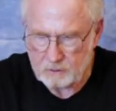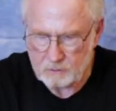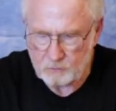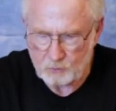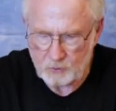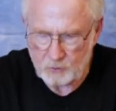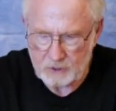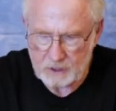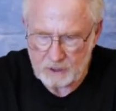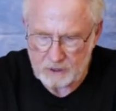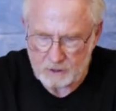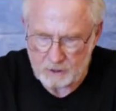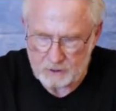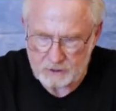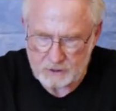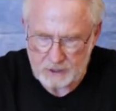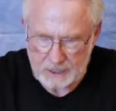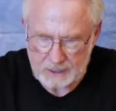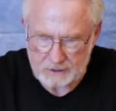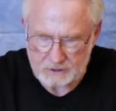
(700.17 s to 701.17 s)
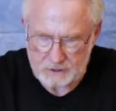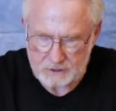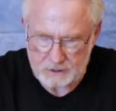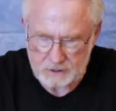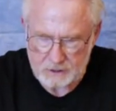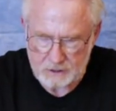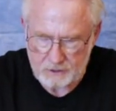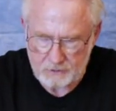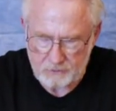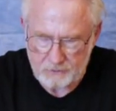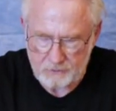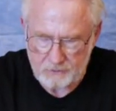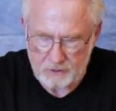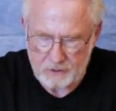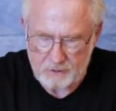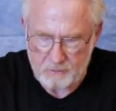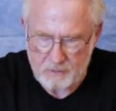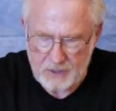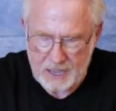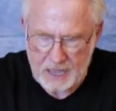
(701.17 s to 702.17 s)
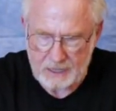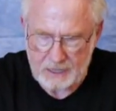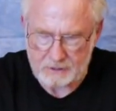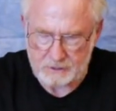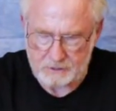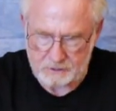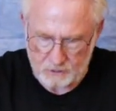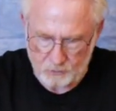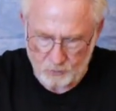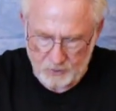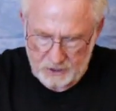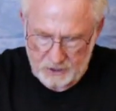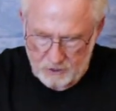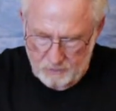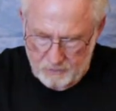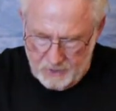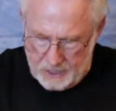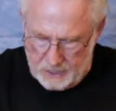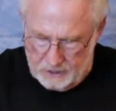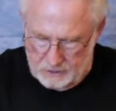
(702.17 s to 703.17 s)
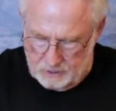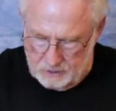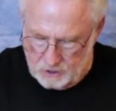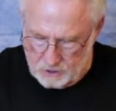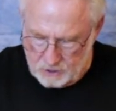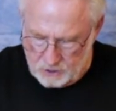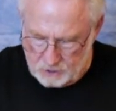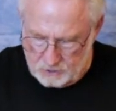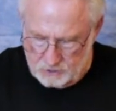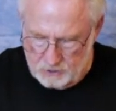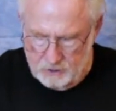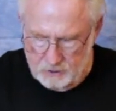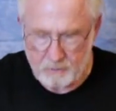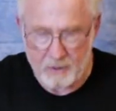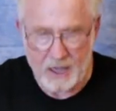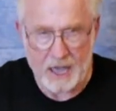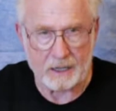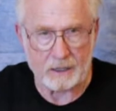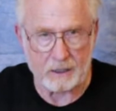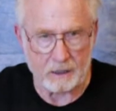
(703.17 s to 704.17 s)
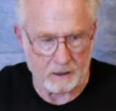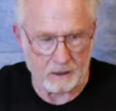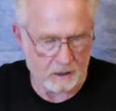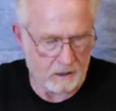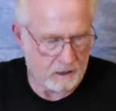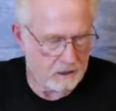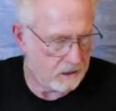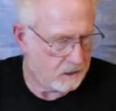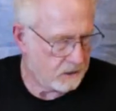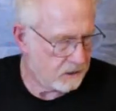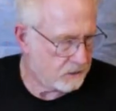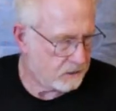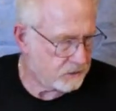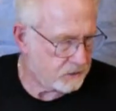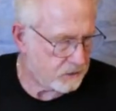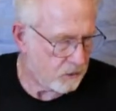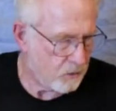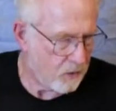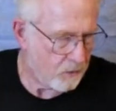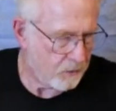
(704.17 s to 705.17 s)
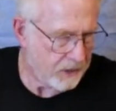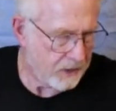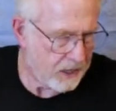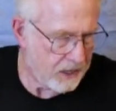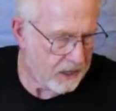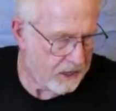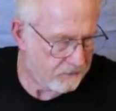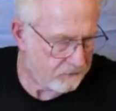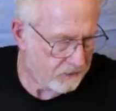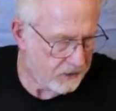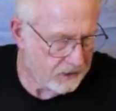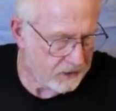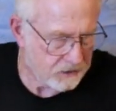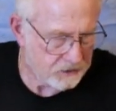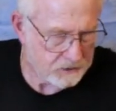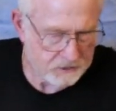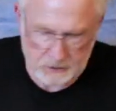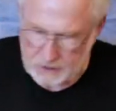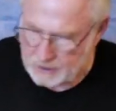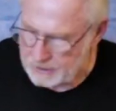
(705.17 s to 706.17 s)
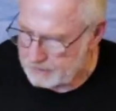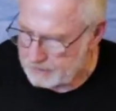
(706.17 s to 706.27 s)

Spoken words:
we need to attach the mat, the window mat, to the backing. So what we have is,